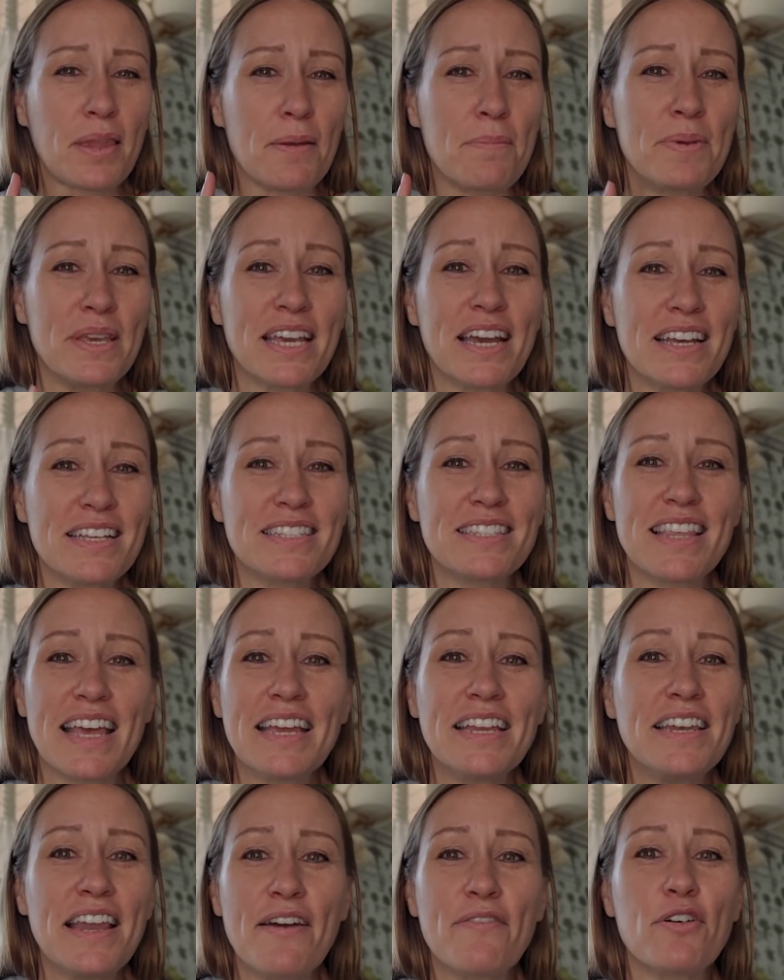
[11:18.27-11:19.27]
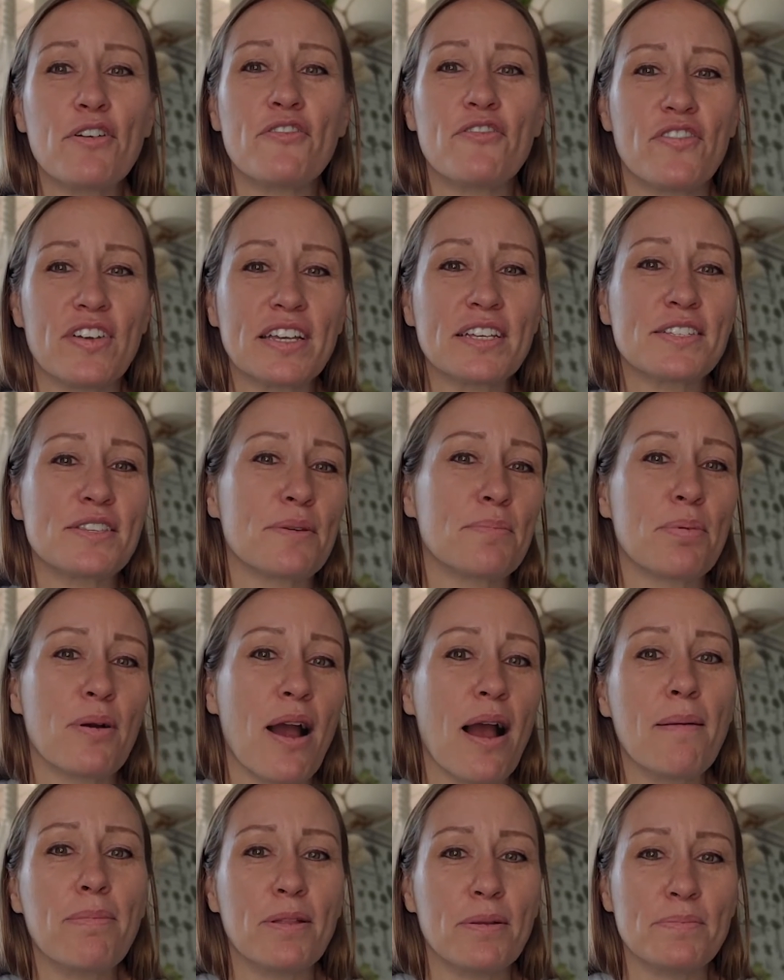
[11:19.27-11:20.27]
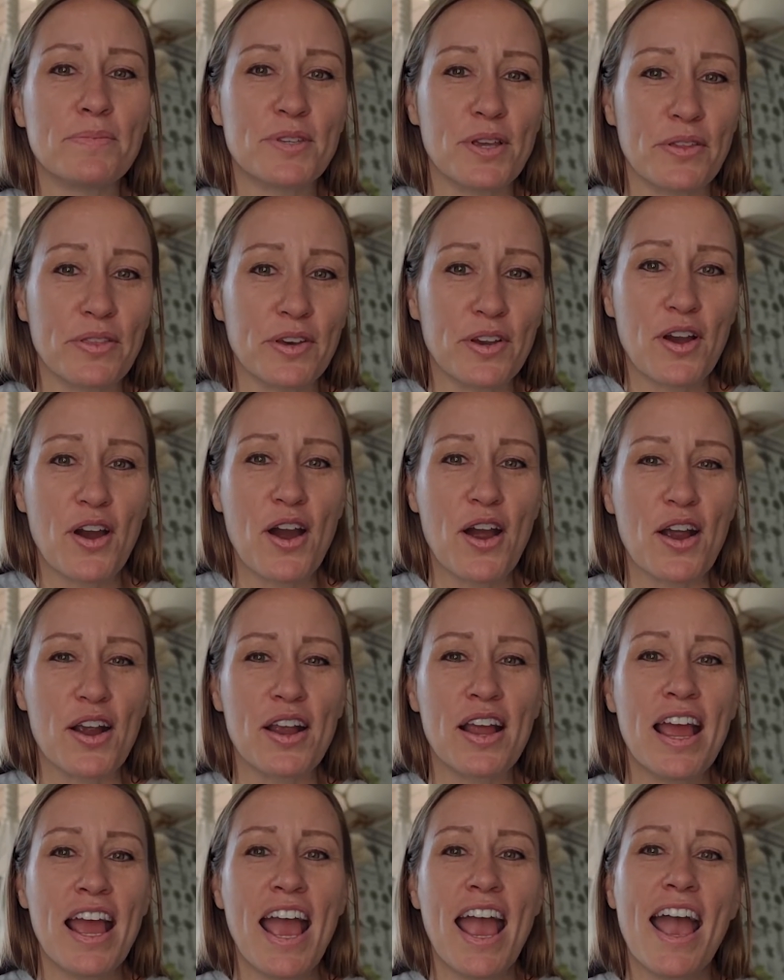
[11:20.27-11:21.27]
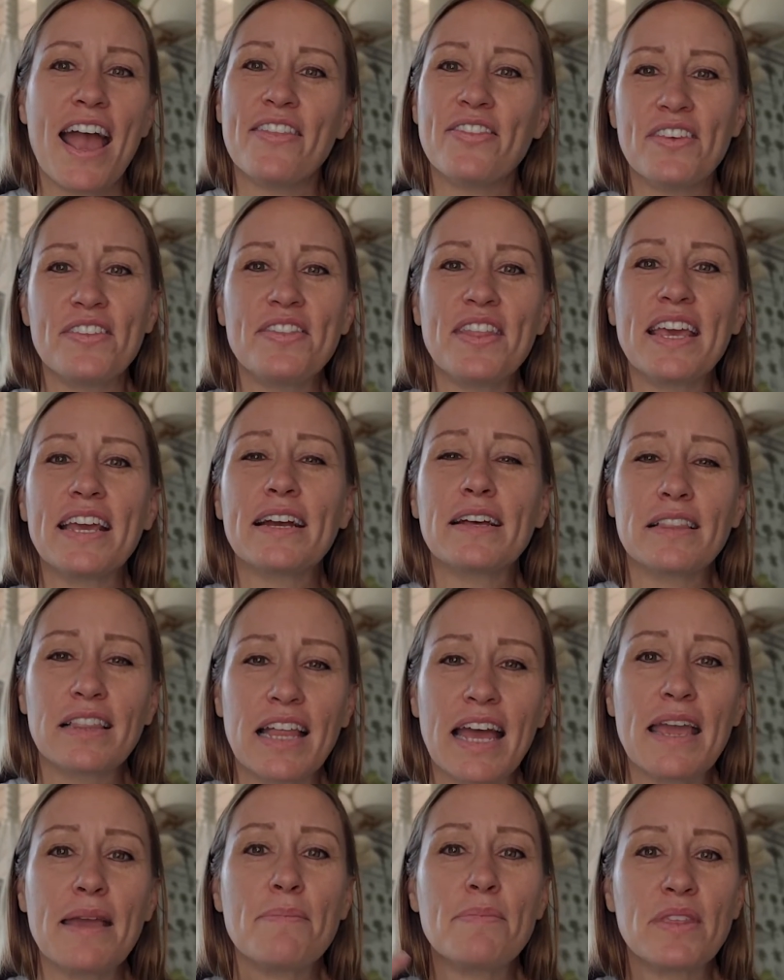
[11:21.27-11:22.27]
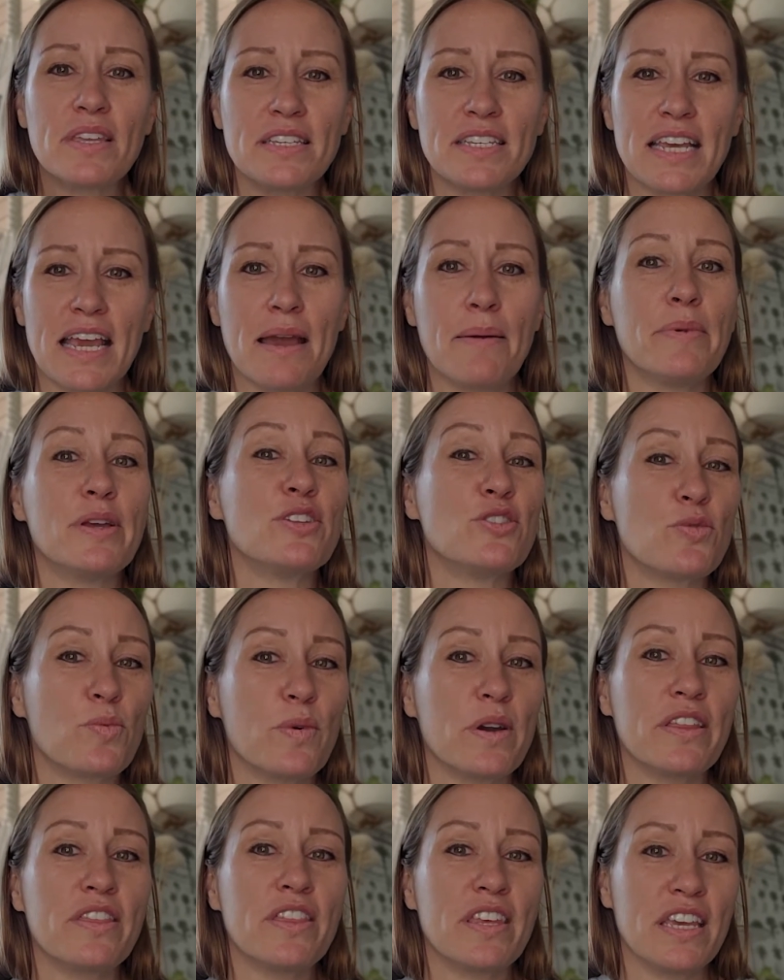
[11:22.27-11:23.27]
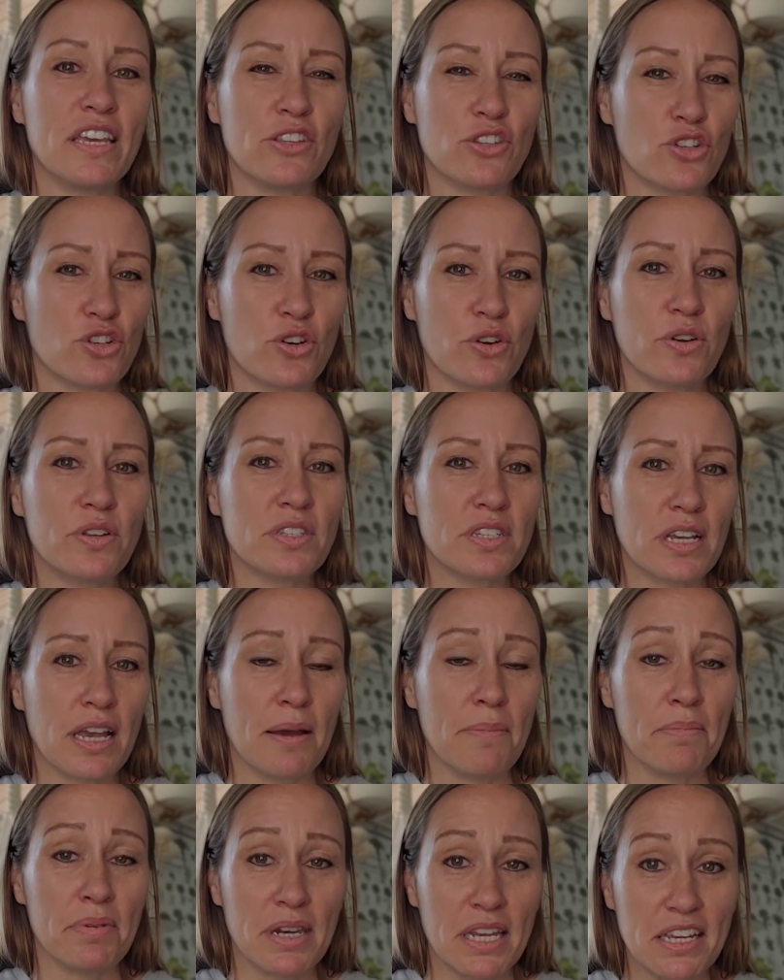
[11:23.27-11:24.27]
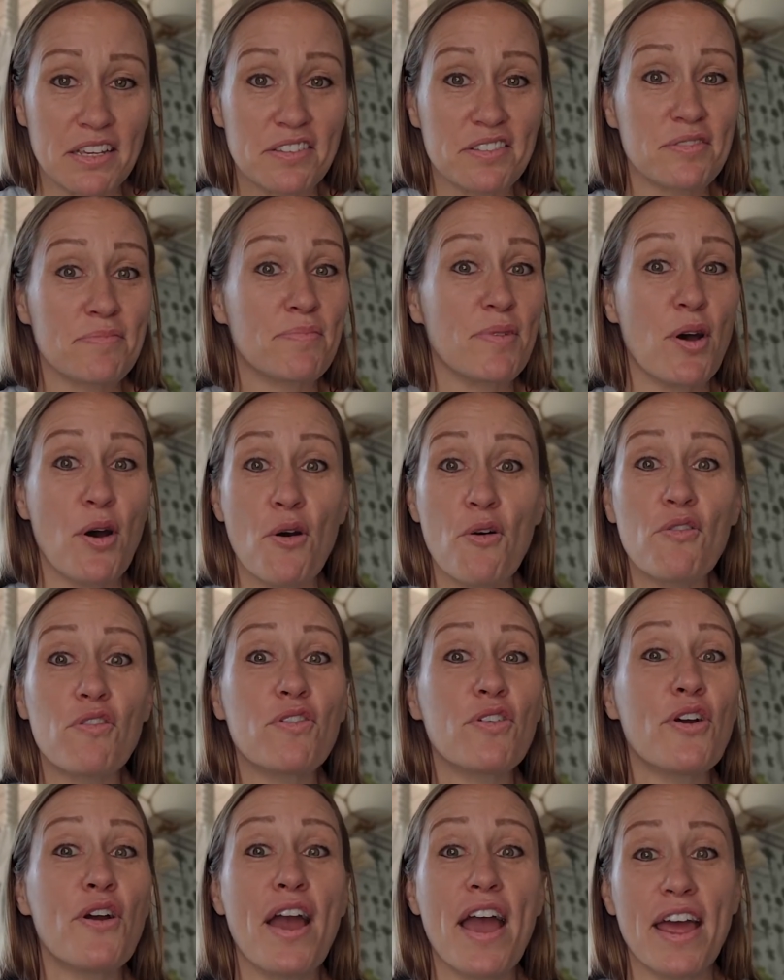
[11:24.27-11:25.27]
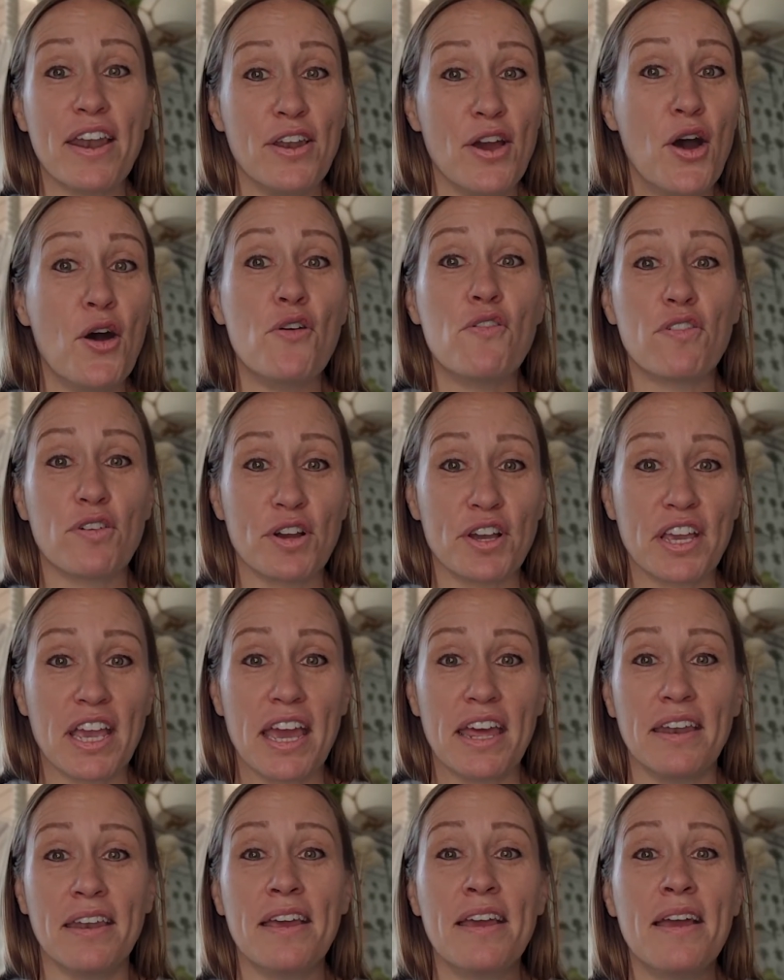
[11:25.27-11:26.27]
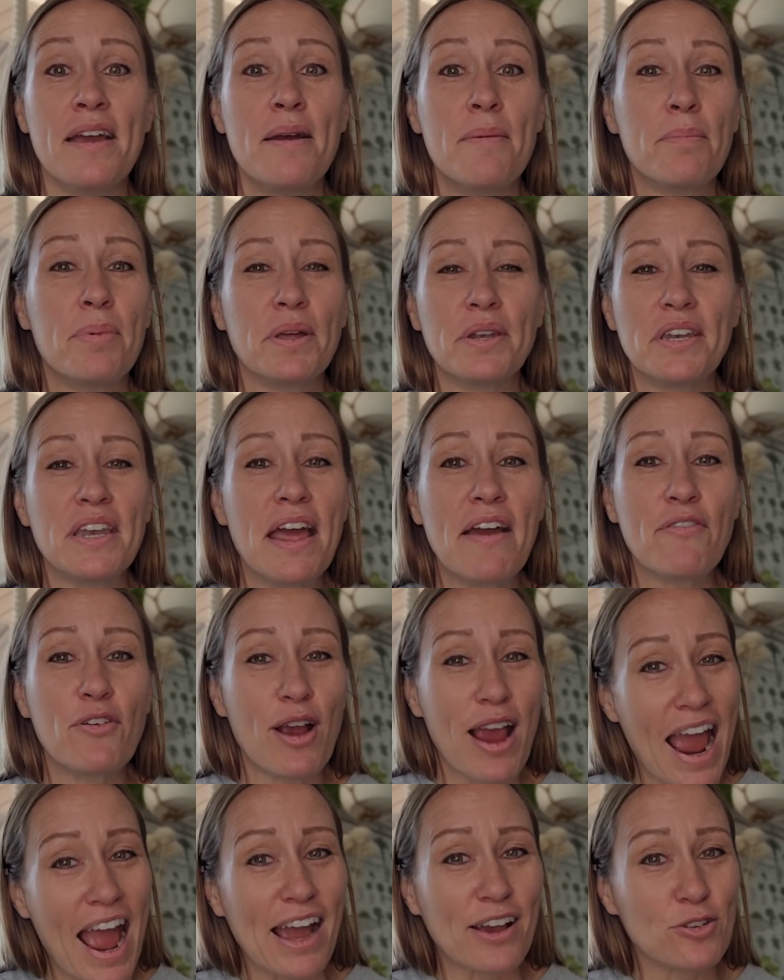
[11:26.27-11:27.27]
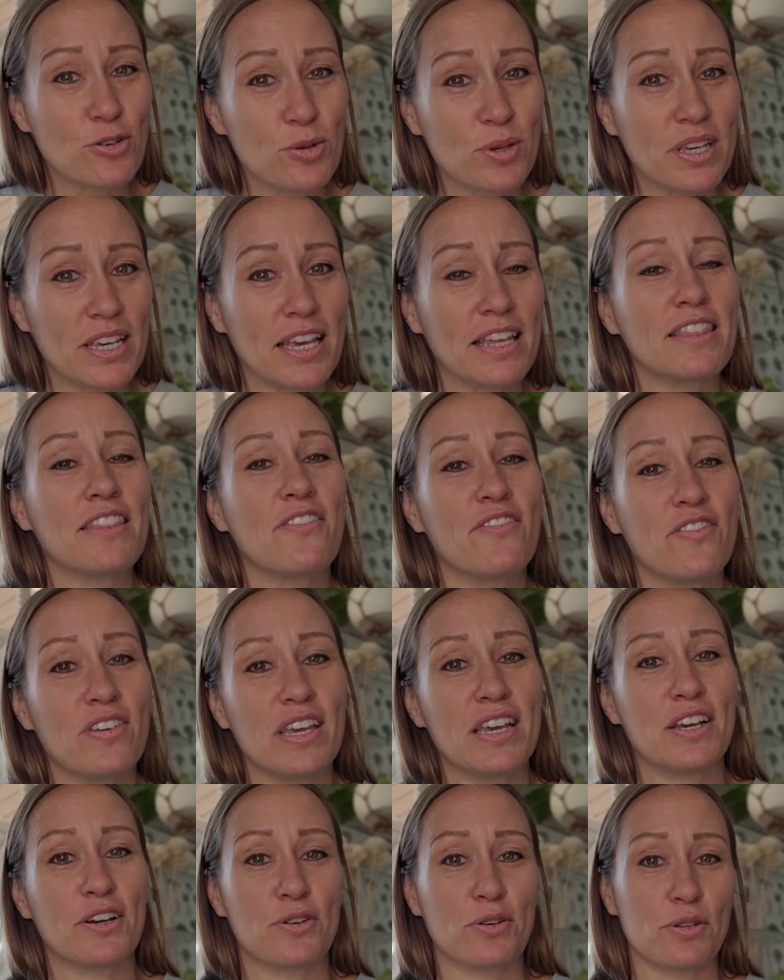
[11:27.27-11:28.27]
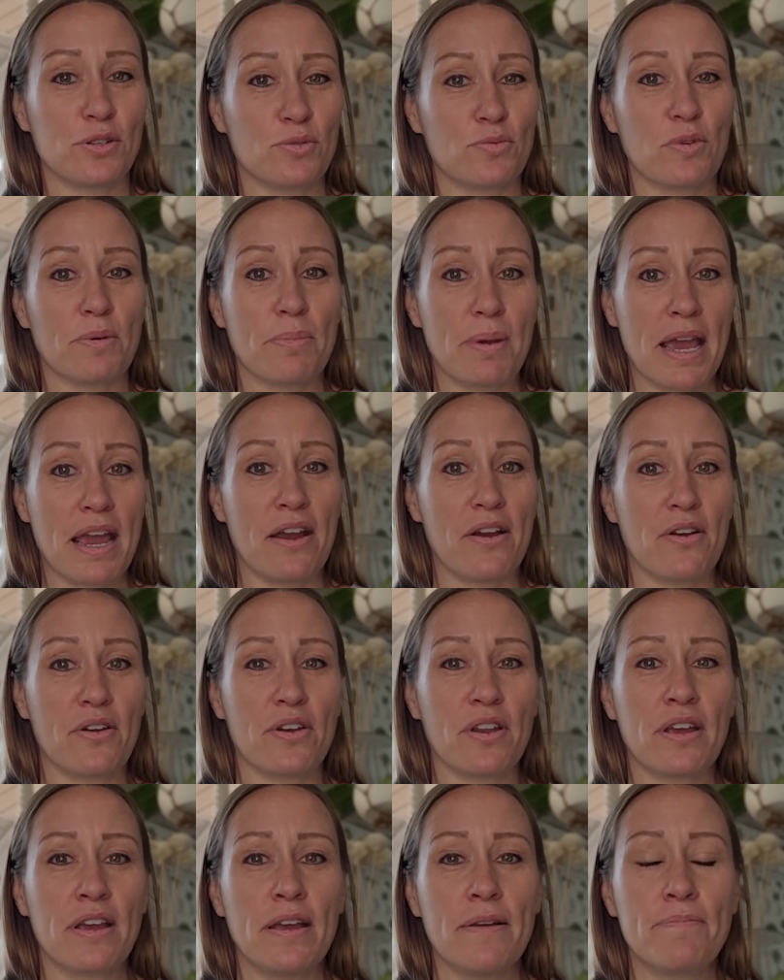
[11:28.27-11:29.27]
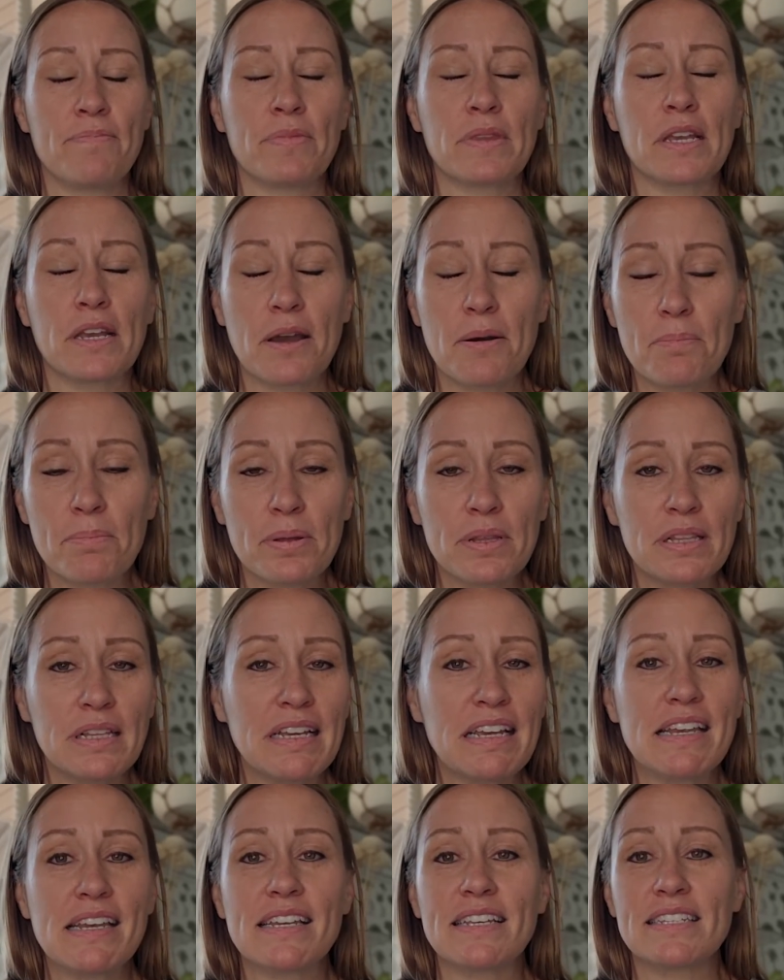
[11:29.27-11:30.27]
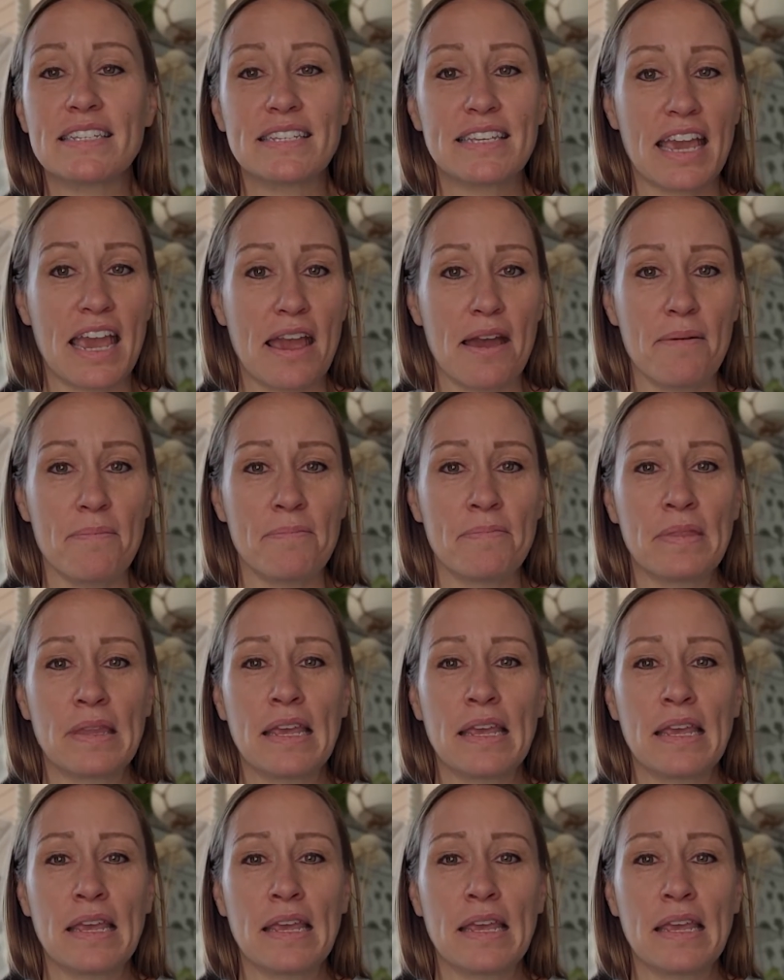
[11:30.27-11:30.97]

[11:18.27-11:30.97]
Because they never fix the problems on the car, and then they claim the damage with the insurance companies over and over again, but never actually get the vehicles repaired. Complete scam.